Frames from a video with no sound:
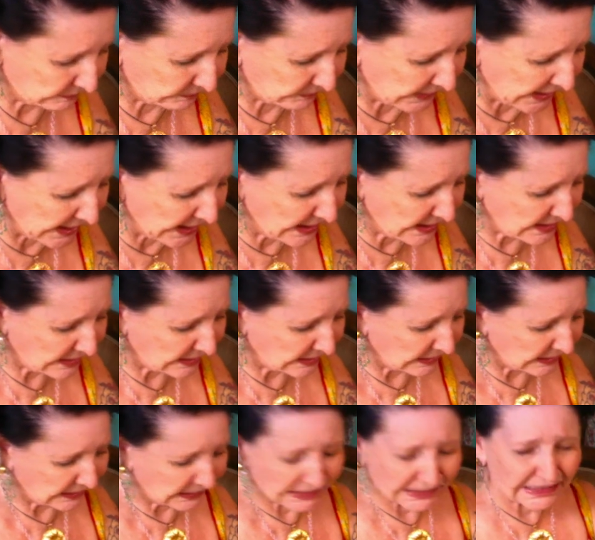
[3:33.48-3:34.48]
Okay?
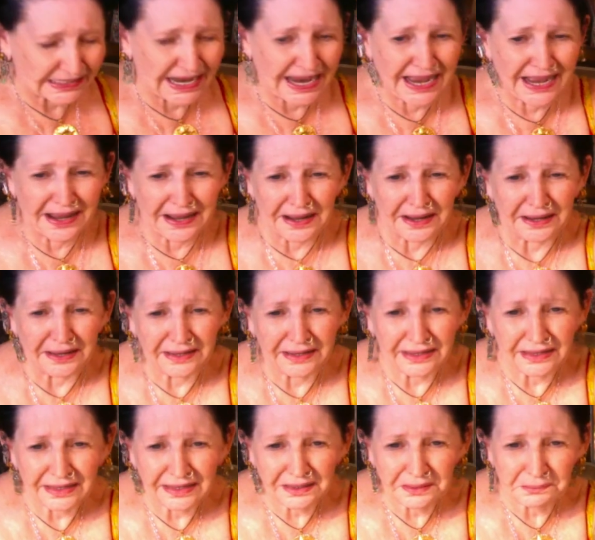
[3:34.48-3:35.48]
Yeah.
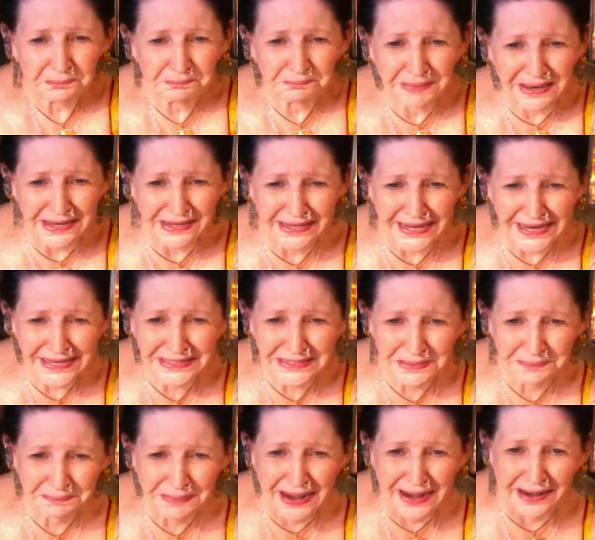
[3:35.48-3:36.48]
Be like the
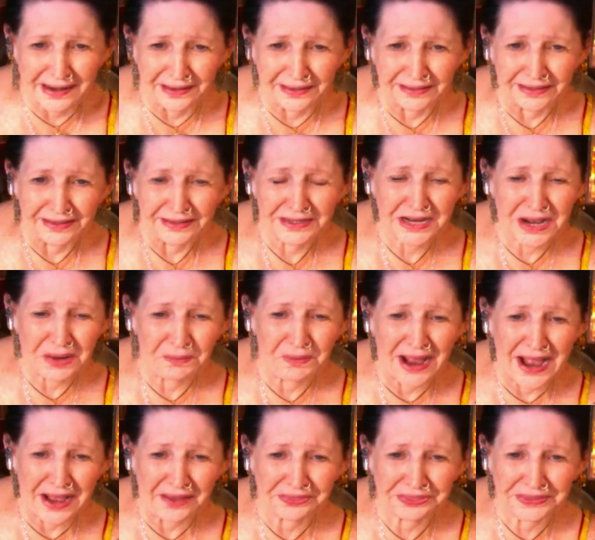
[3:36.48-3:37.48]
bear. Go
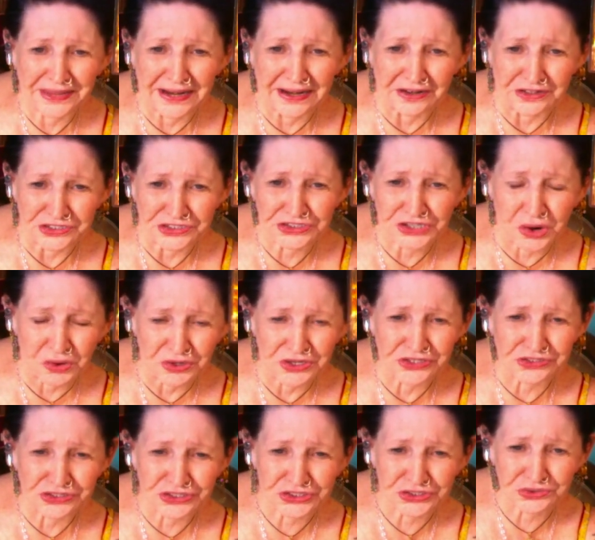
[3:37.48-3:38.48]
out there. Show
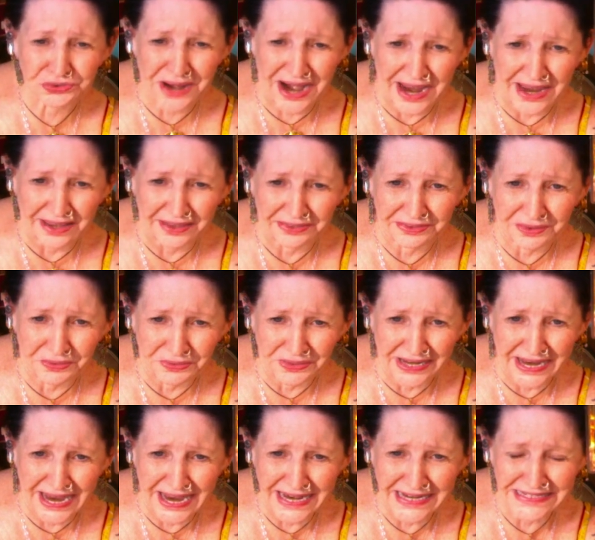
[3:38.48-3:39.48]
your strength,
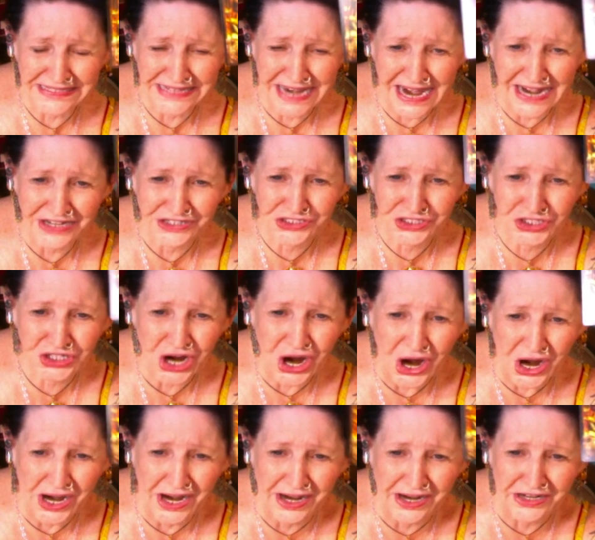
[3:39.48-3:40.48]
okay? Take
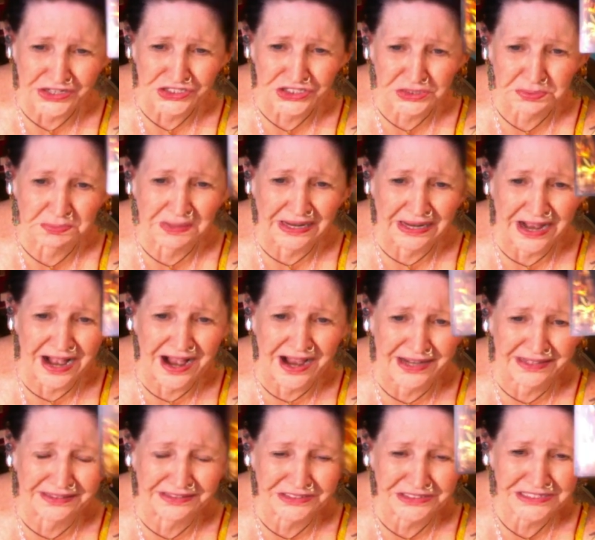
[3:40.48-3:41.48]
charge,
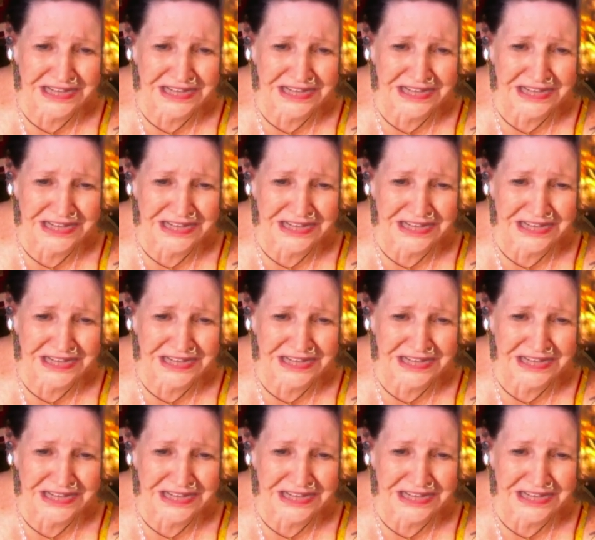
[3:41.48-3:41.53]
McConnell.